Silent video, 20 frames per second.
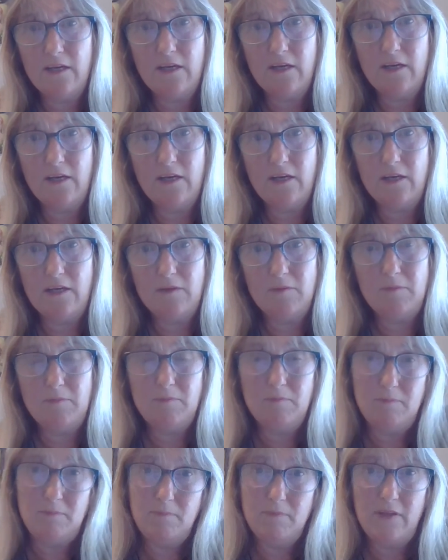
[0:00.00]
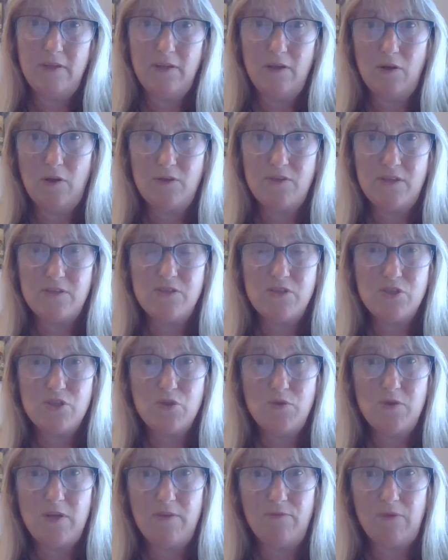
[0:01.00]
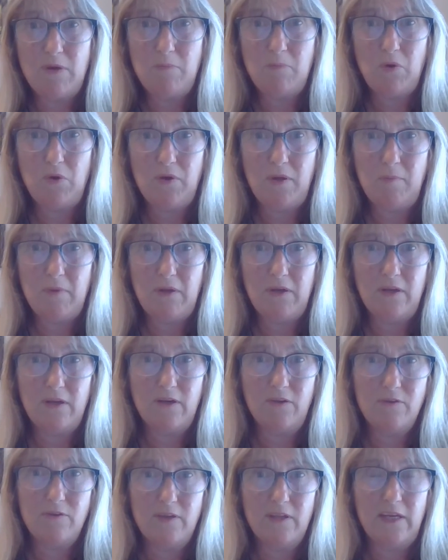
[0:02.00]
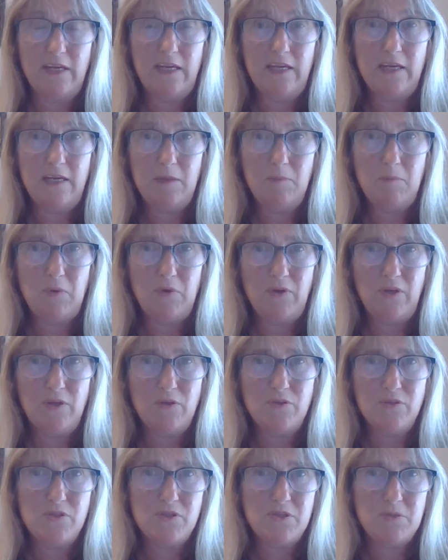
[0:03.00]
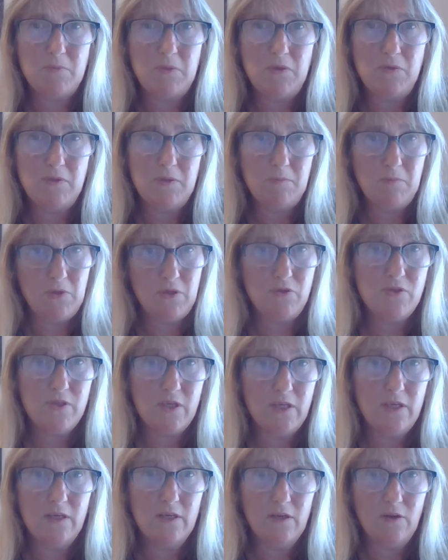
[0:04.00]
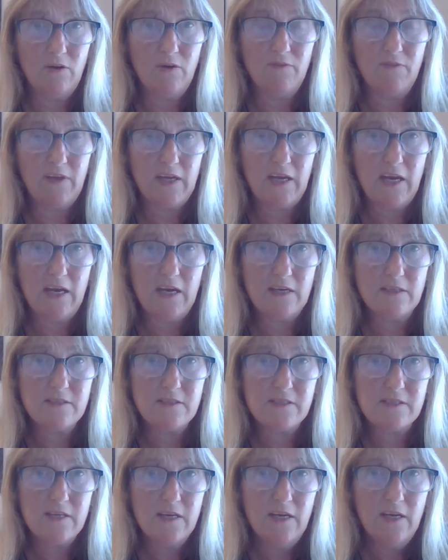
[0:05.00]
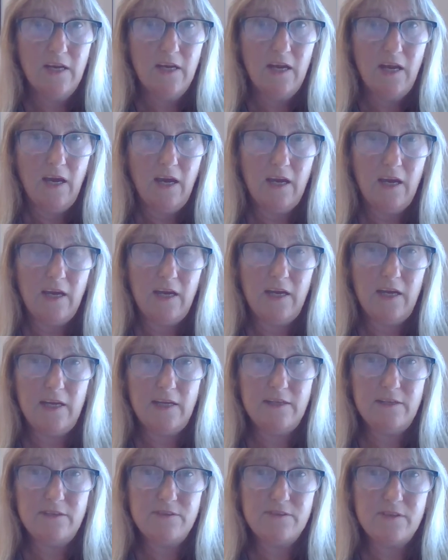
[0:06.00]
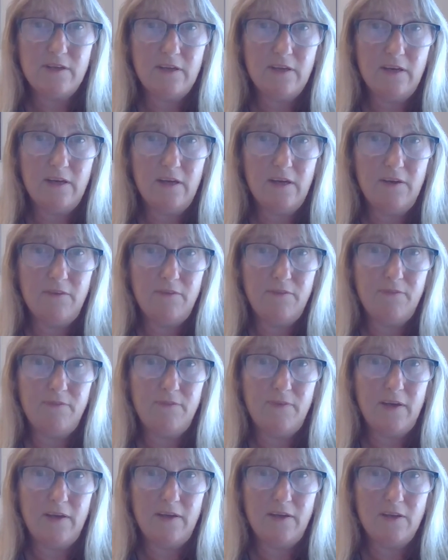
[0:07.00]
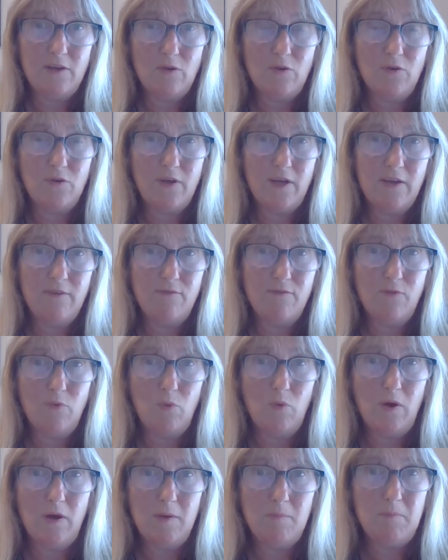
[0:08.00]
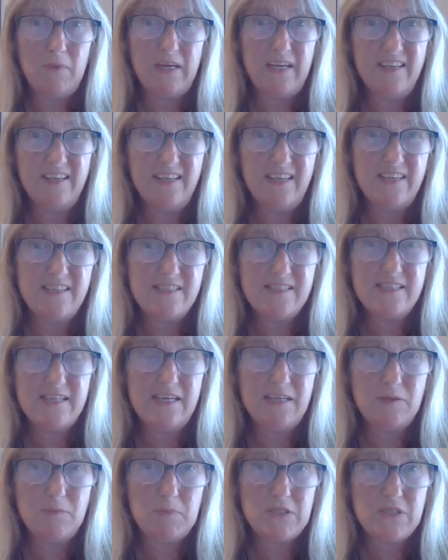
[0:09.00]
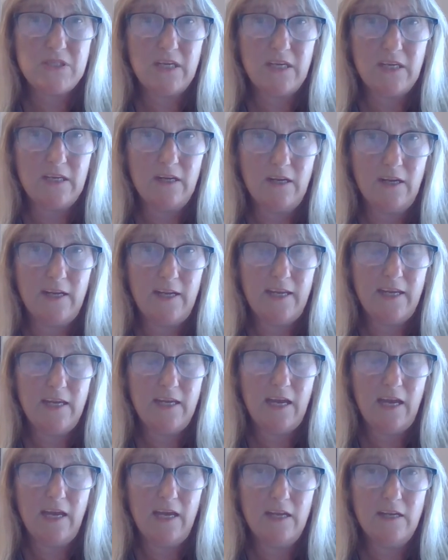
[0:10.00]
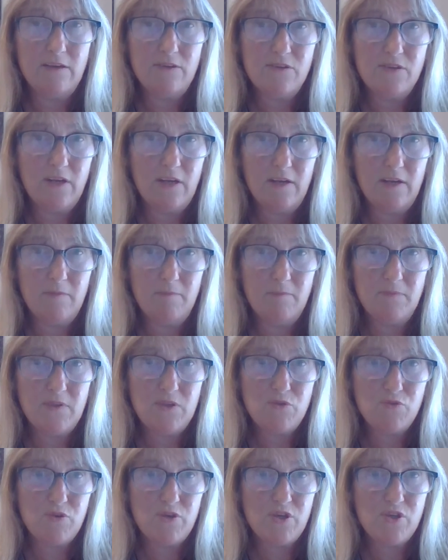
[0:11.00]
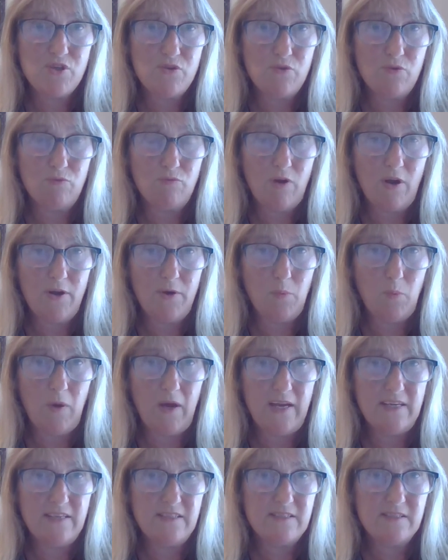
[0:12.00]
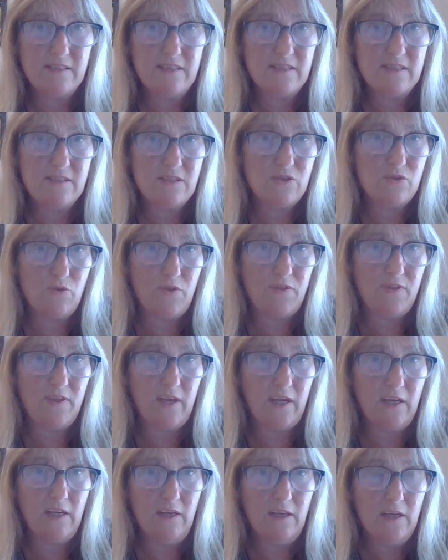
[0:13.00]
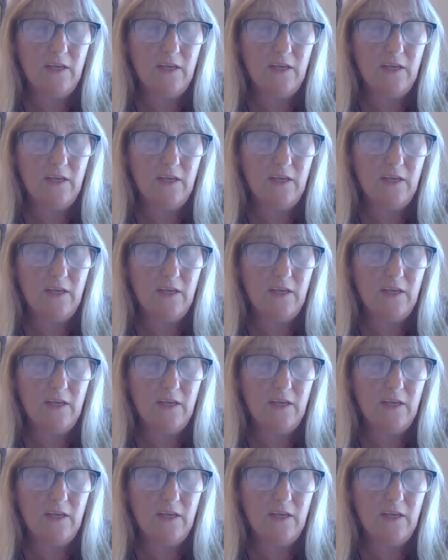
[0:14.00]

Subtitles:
Uh, it doesn't suit everybody, but I don't think anybody could dispute the beauty of the cards. And if you're looking for a beginning set particularly, and the traditional Rider-Waite isn't your thing,